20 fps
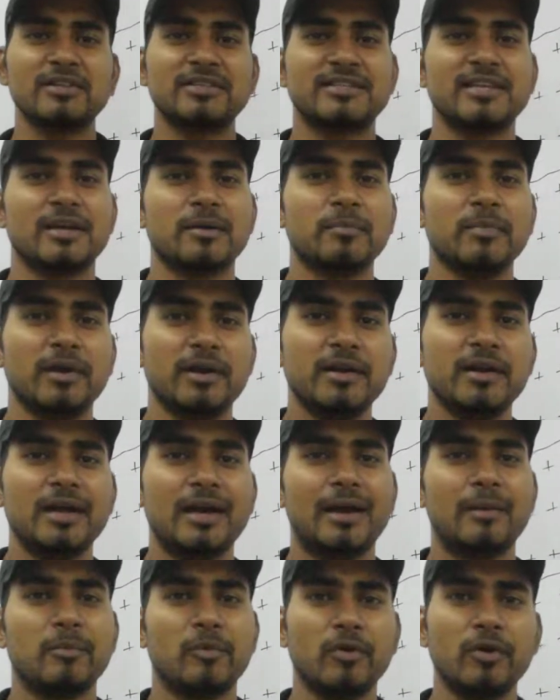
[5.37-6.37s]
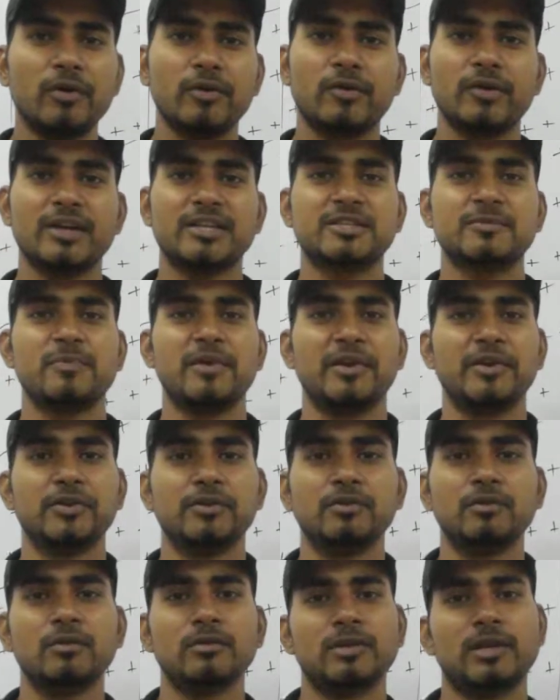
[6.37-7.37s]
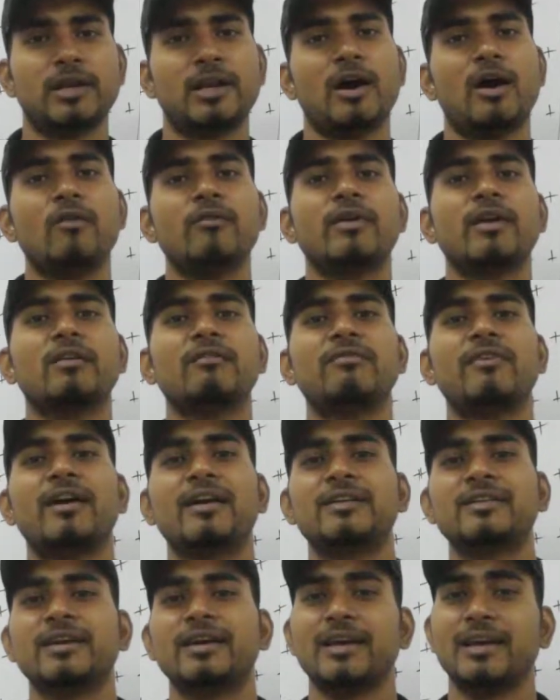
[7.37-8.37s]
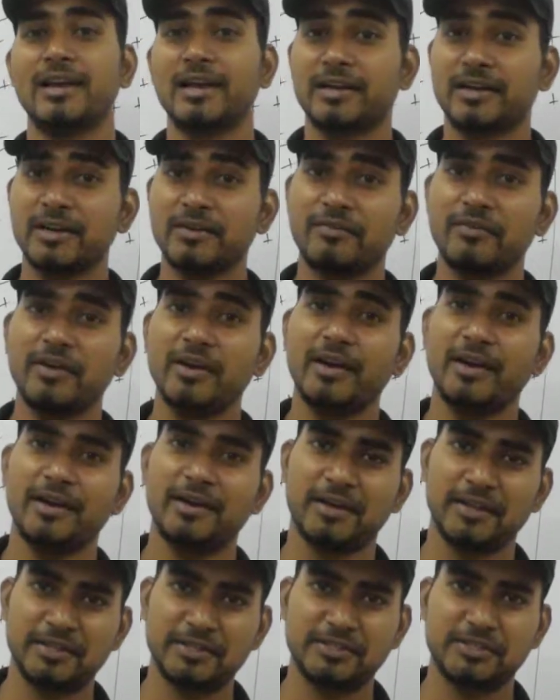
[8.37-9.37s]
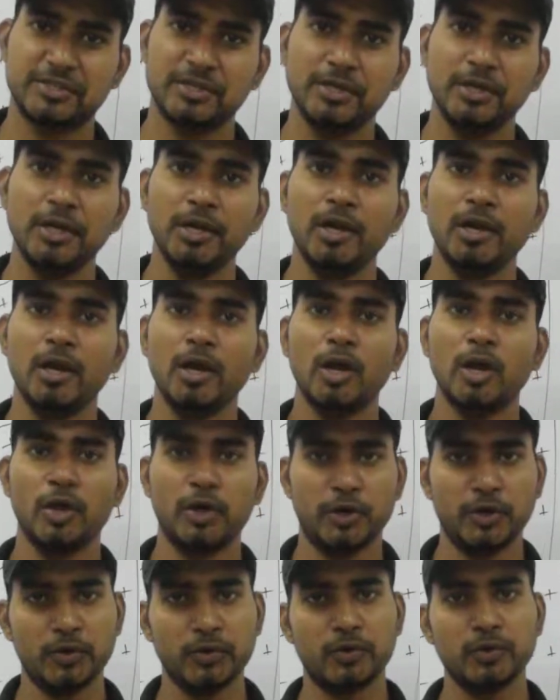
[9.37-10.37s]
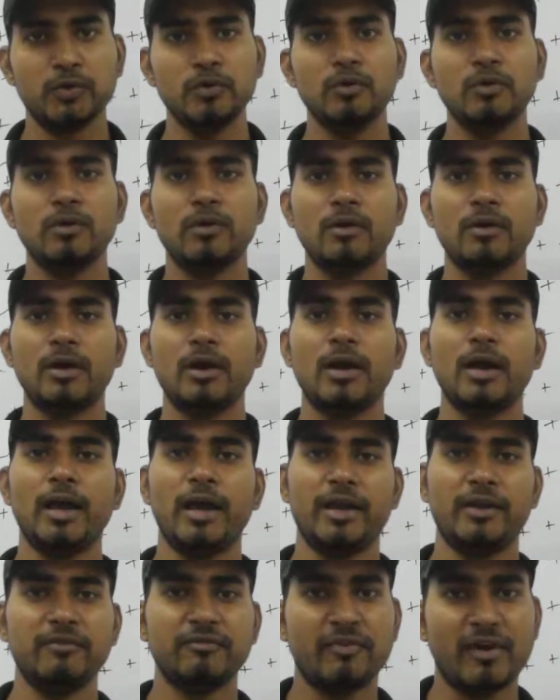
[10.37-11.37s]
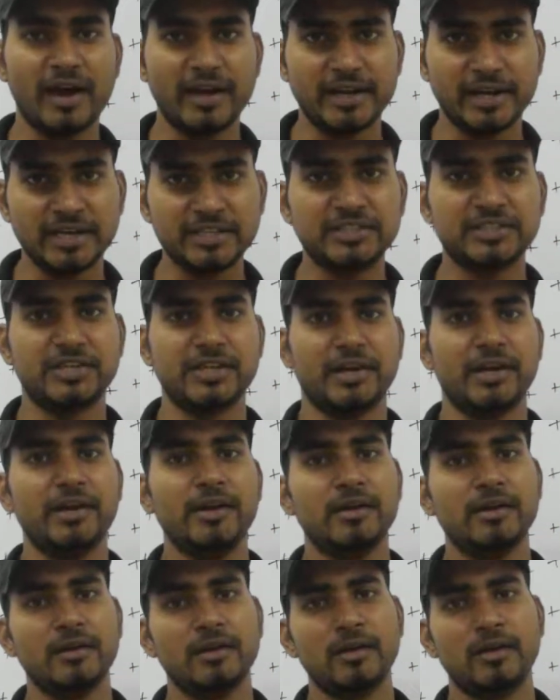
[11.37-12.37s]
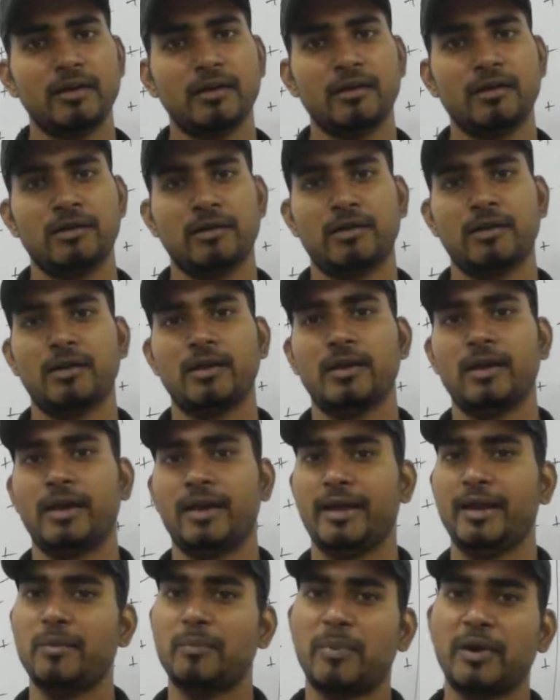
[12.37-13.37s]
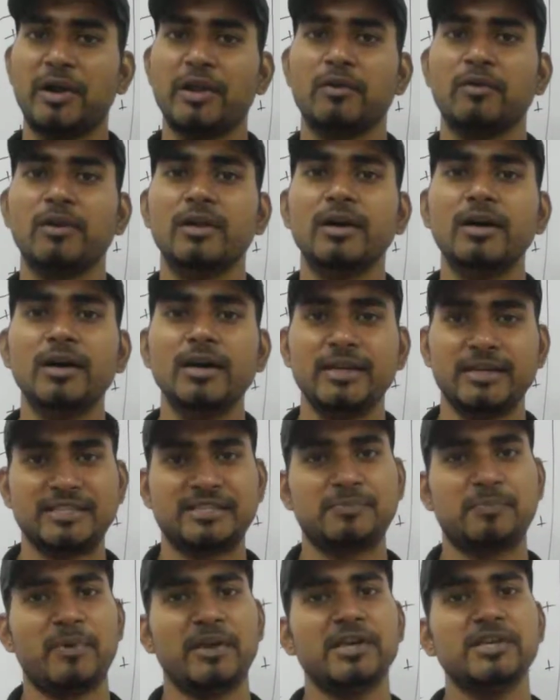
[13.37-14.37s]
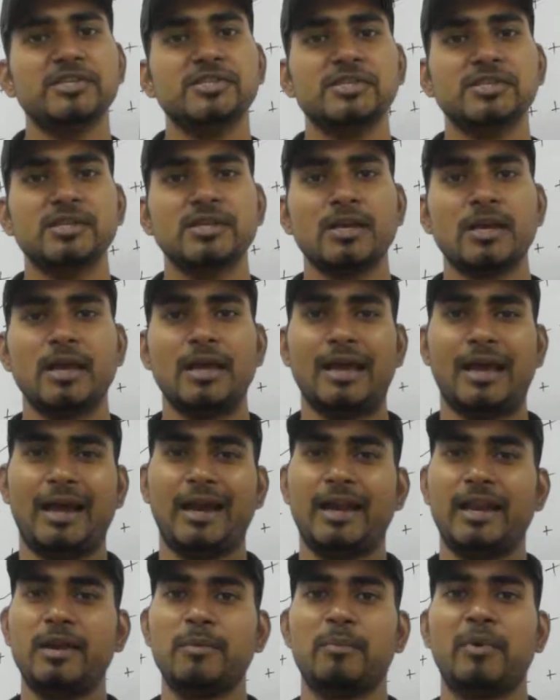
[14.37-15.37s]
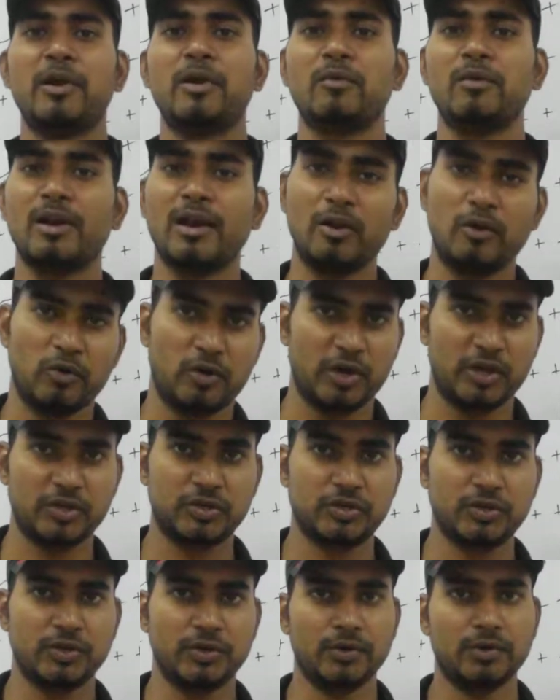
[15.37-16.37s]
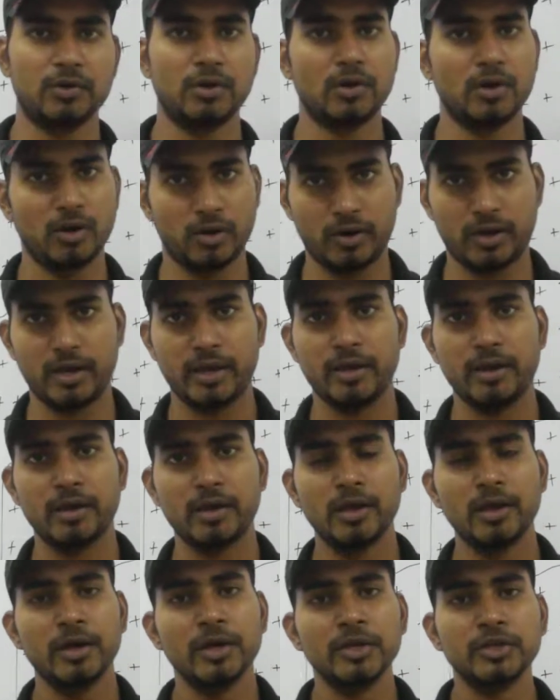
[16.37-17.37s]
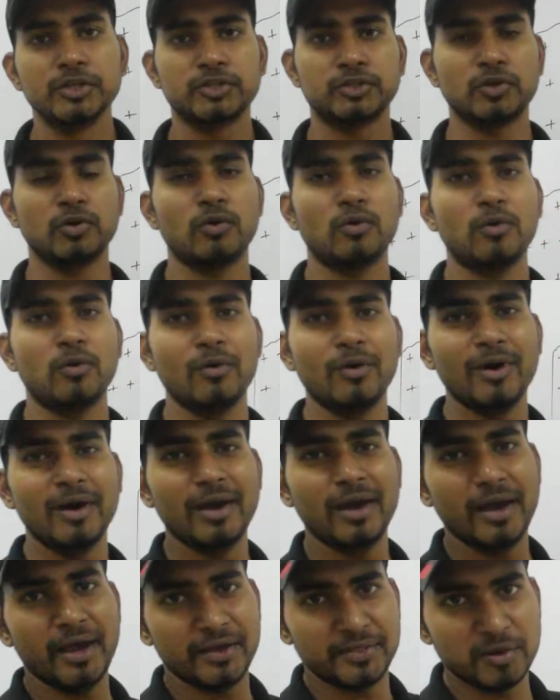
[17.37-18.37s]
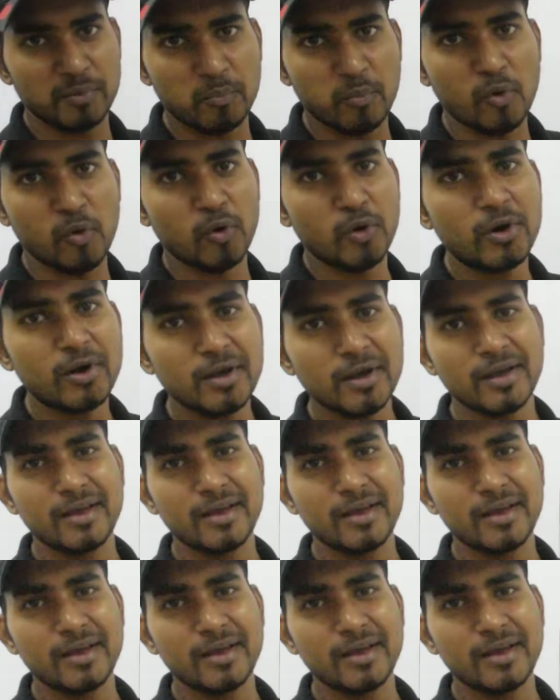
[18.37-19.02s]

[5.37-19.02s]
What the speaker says: segment, I am going to explain you that how we can find the electric field intensity due to infinite shade in a particular space at any particular location. Okay. So, at the board,